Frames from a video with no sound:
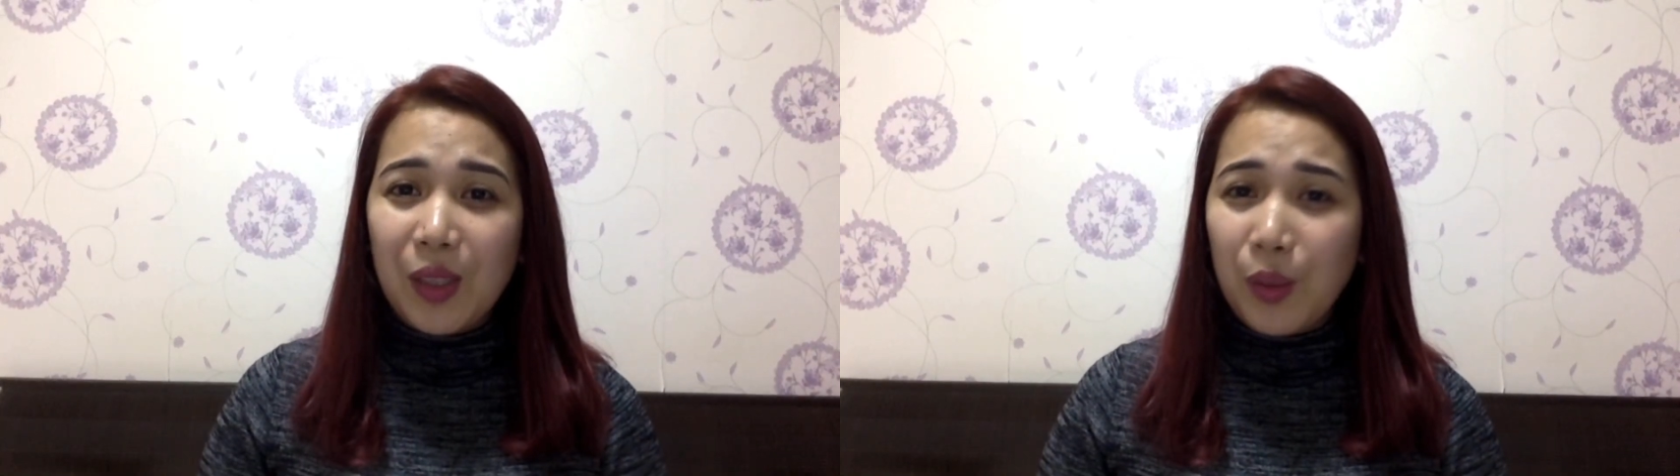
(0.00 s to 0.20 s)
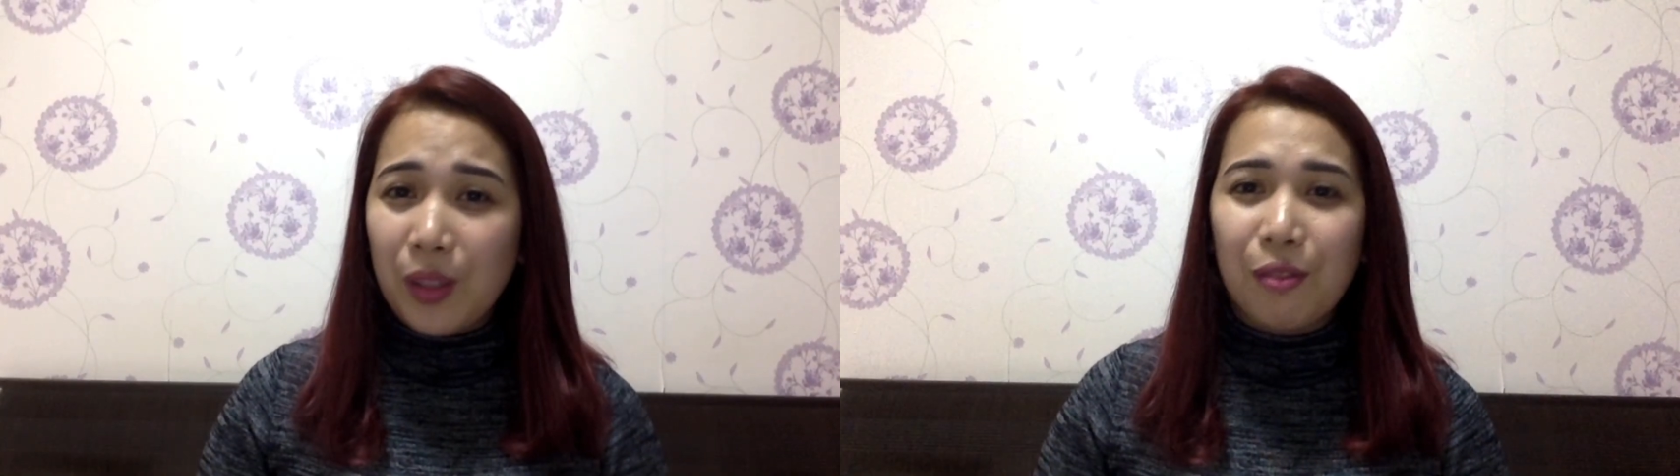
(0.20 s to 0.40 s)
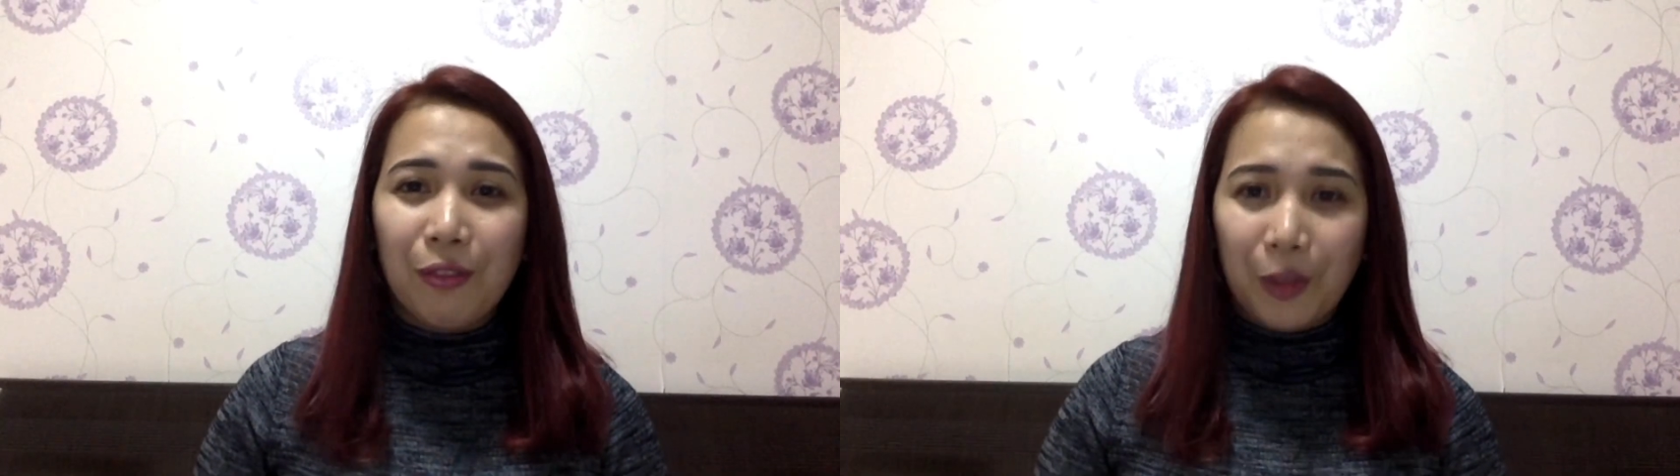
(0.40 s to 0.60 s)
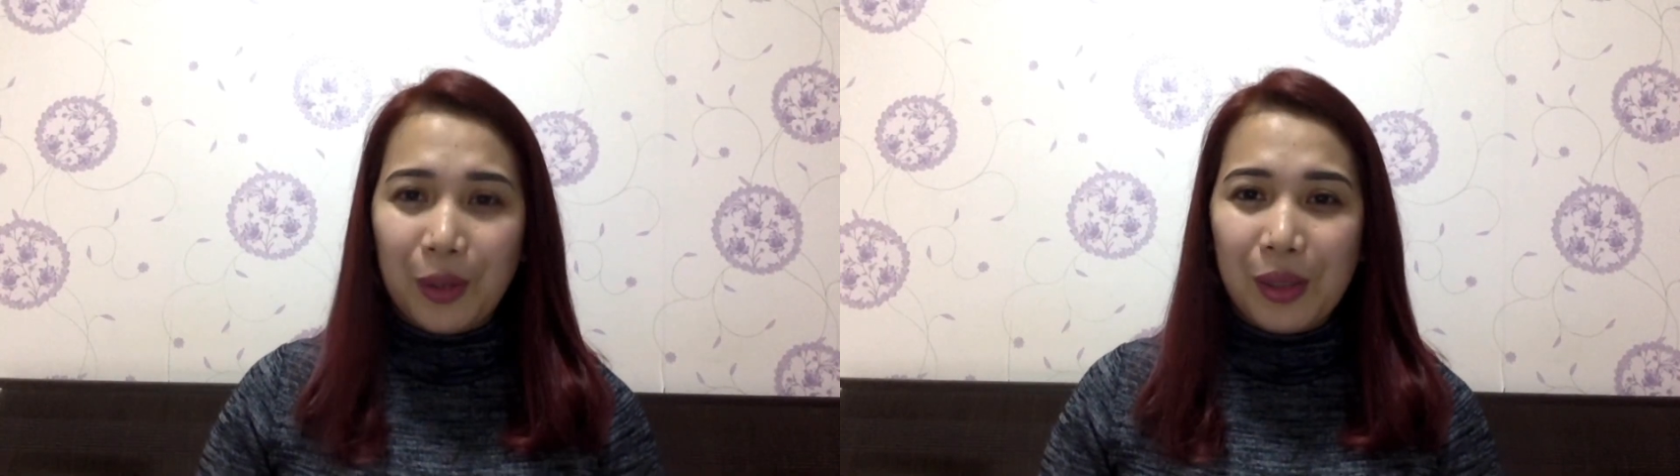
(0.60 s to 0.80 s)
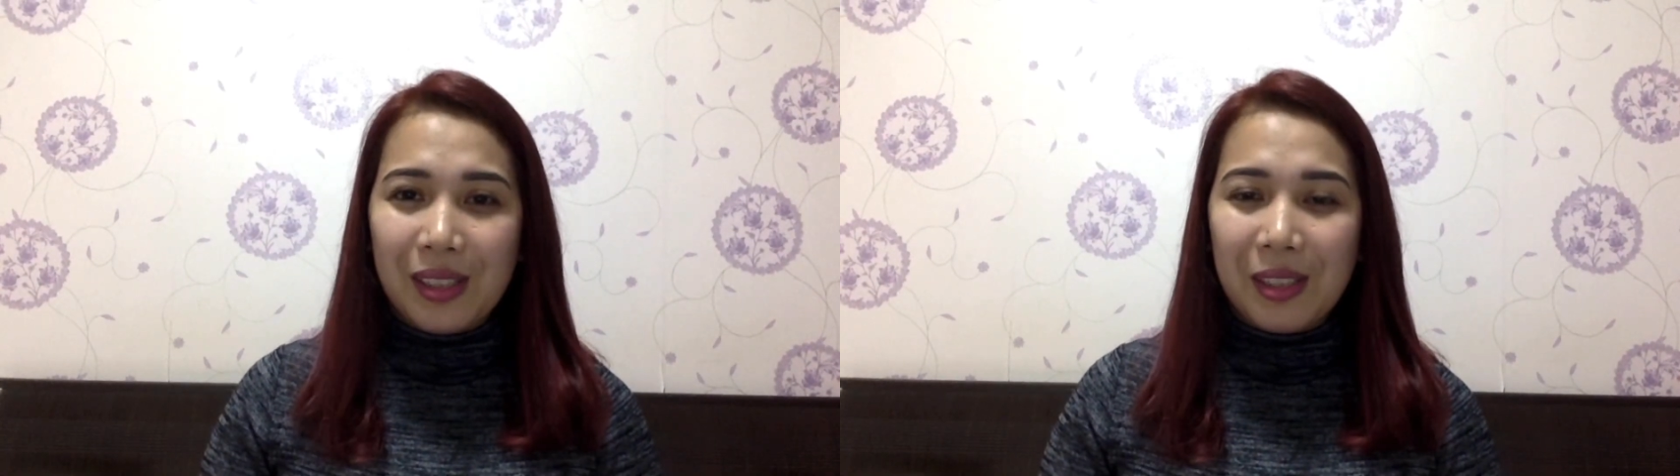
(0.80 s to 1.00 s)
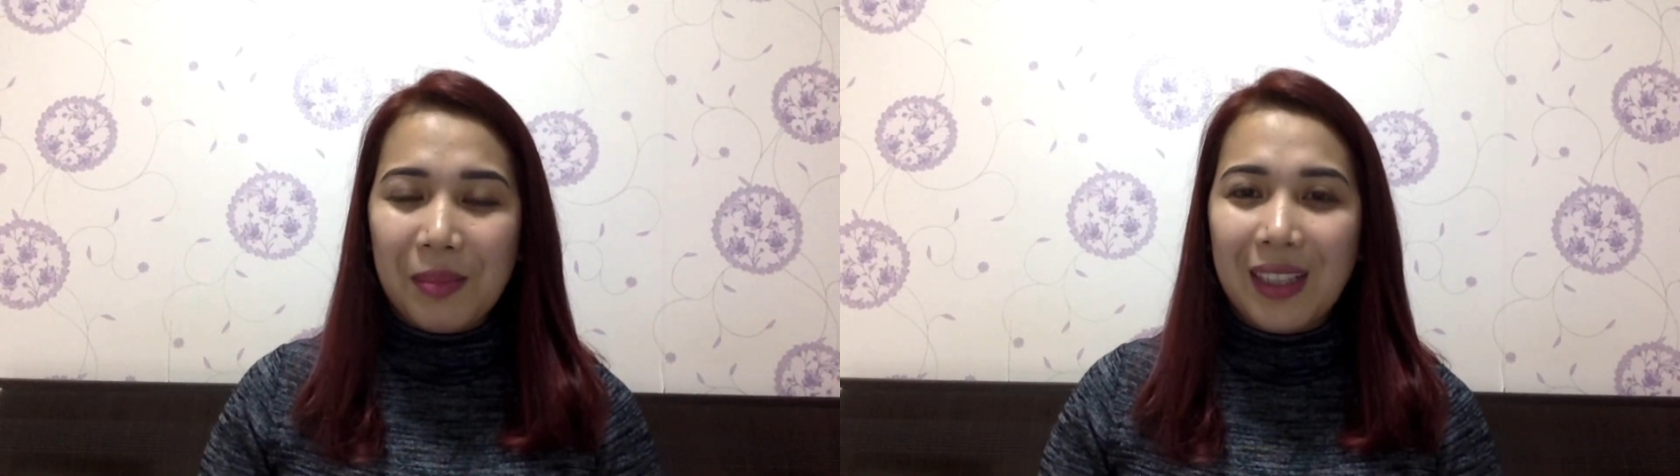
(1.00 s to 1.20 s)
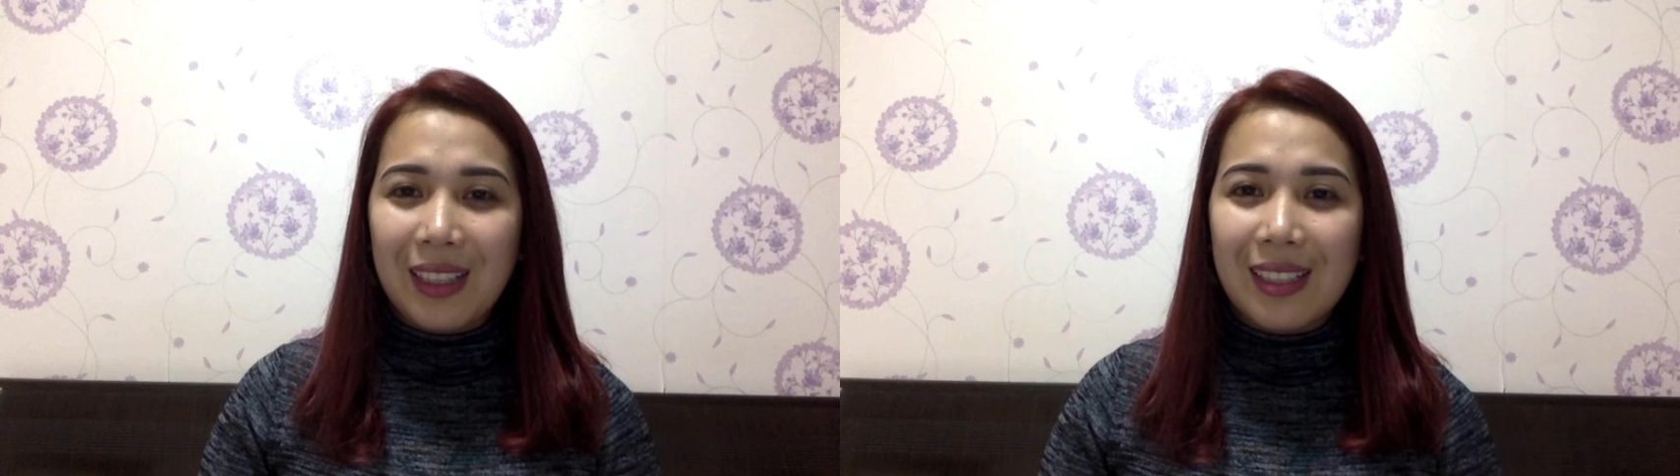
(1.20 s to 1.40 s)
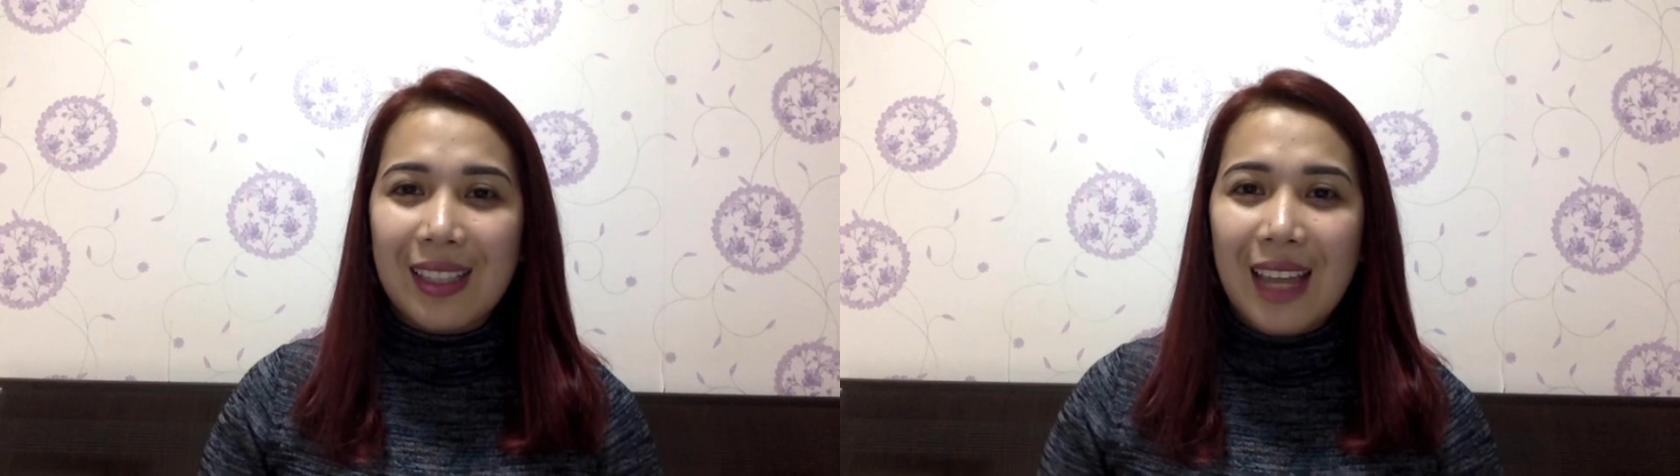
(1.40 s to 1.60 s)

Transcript: this first is because